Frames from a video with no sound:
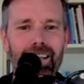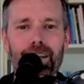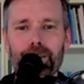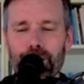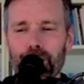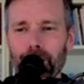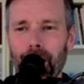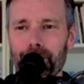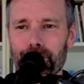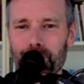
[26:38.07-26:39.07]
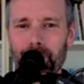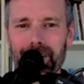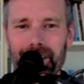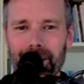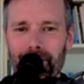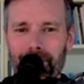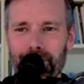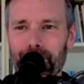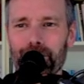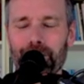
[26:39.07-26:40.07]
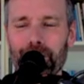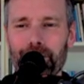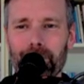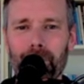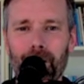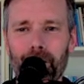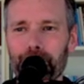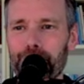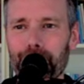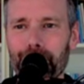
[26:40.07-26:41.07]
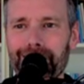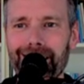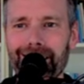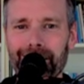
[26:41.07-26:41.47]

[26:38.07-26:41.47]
She loves doing stuff that's just going to demolish your knee into the